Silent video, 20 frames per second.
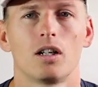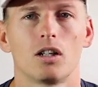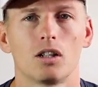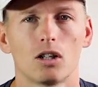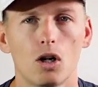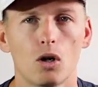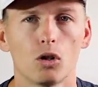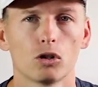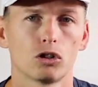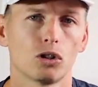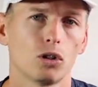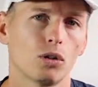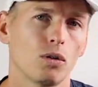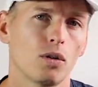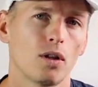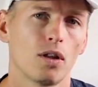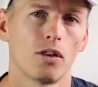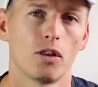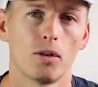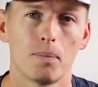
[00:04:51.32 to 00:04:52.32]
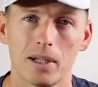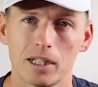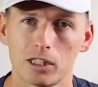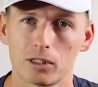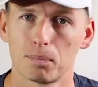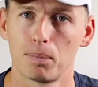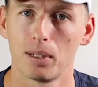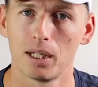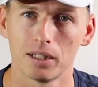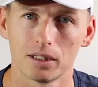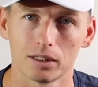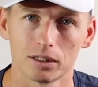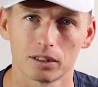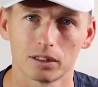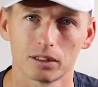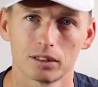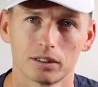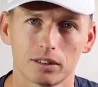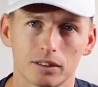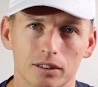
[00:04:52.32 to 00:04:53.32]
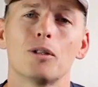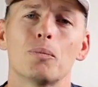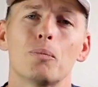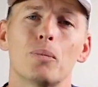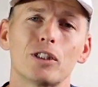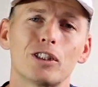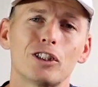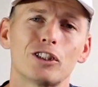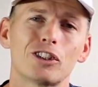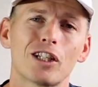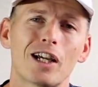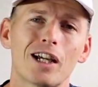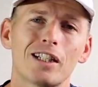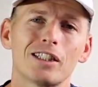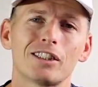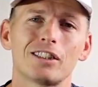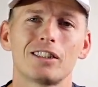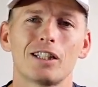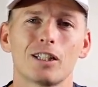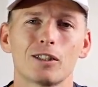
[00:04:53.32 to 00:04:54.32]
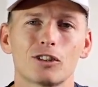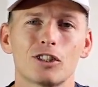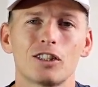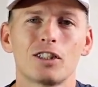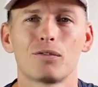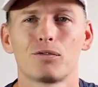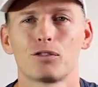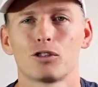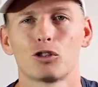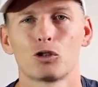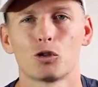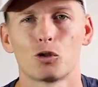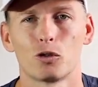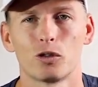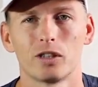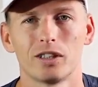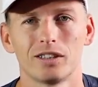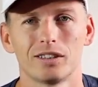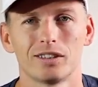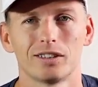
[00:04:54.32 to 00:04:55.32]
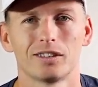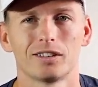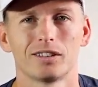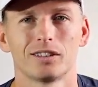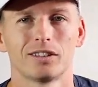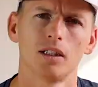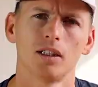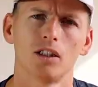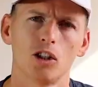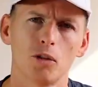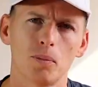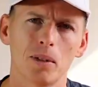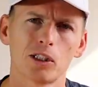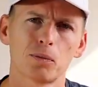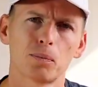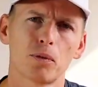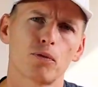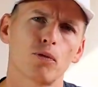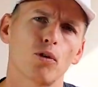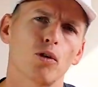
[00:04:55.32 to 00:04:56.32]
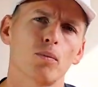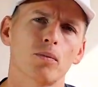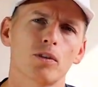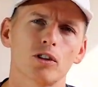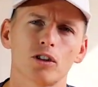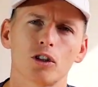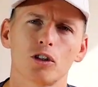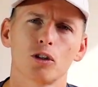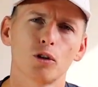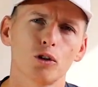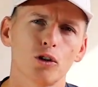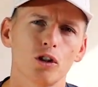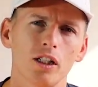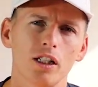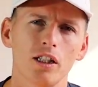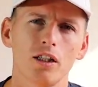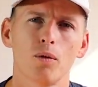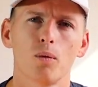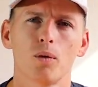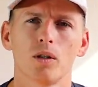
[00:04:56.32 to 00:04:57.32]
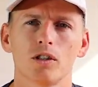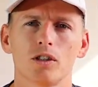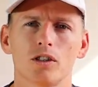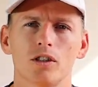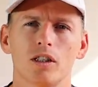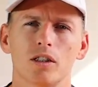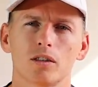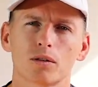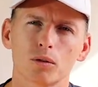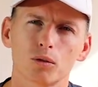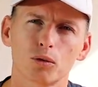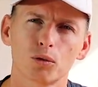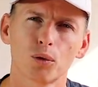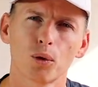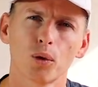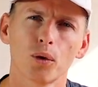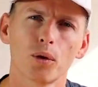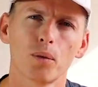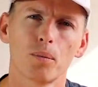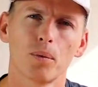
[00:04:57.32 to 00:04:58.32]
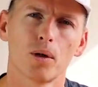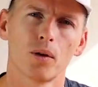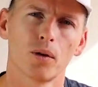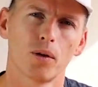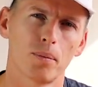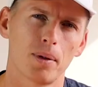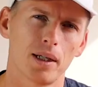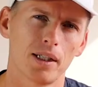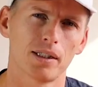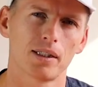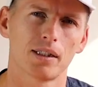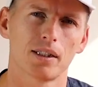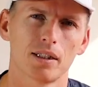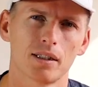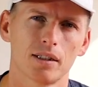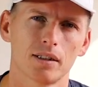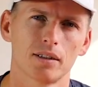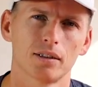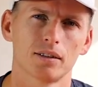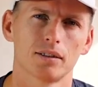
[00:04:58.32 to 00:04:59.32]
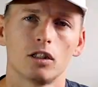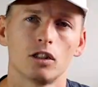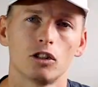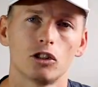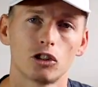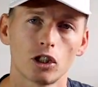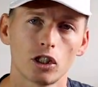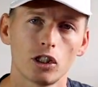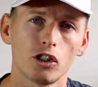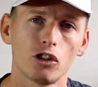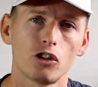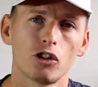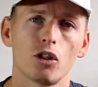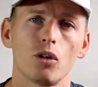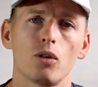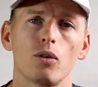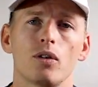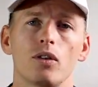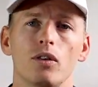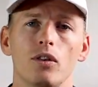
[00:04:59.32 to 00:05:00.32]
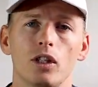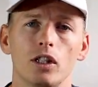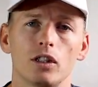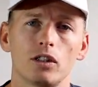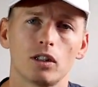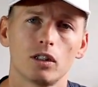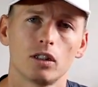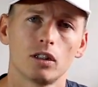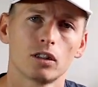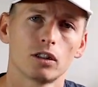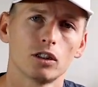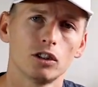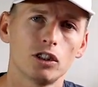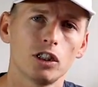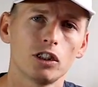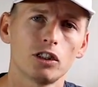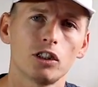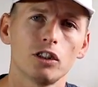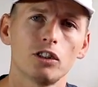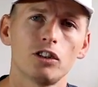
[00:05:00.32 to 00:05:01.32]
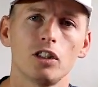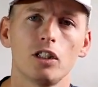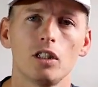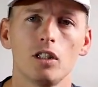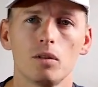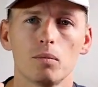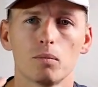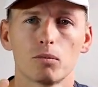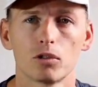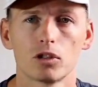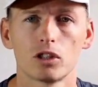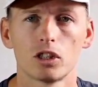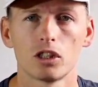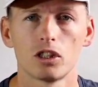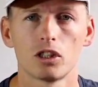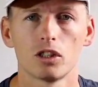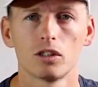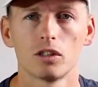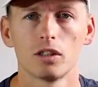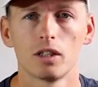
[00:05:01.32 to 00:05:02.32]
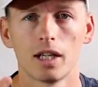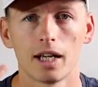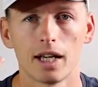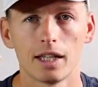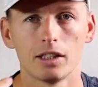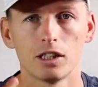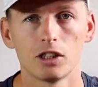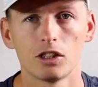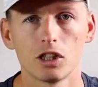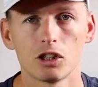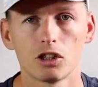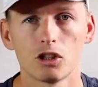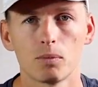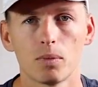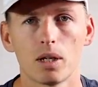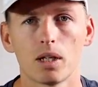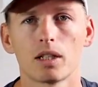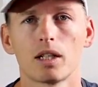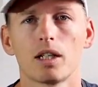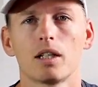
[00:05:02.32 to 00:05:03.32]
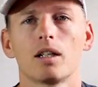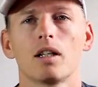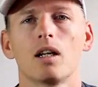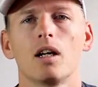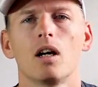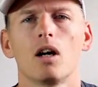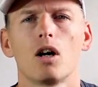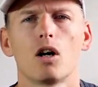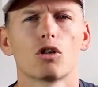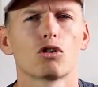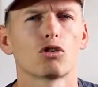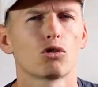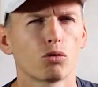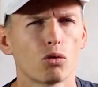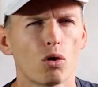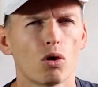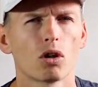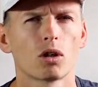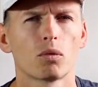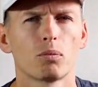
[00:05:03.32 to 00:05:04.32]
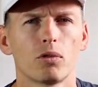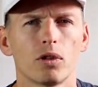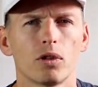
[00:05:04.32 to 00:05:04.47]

are also the best players. But the science tells a different story. The best performers are usually the ones that control the ball best. Studies show that consistency, precision, and decision making are stronger